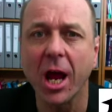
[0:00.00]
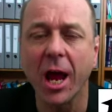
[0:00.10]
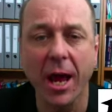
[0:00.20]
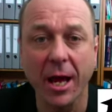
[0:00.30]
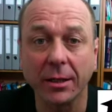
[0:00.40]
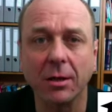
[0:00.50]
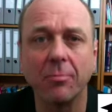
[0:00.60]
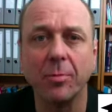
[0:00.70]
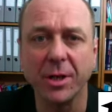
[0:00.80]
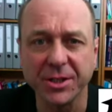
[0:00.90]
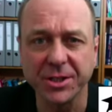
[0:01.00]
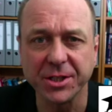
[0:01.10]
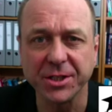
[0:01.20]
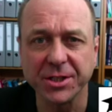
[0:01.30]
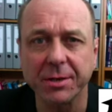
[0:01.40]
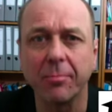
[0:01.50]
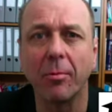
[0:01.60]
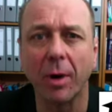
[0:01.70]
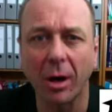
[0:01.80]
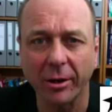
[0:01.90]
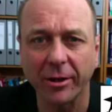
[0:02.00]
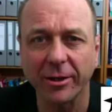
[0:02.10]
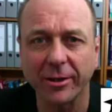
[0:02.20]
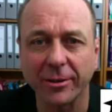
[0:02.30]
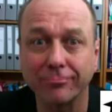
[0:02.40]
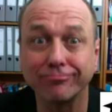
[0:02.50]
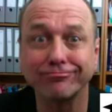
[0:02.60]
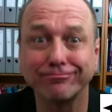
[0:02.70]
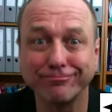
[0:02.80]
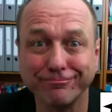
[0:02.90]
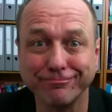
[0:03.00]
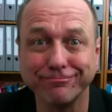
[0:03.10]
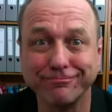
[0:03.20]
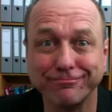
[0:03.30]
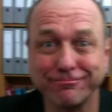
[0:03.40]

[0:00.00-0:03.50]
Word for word: and business market. Hmm?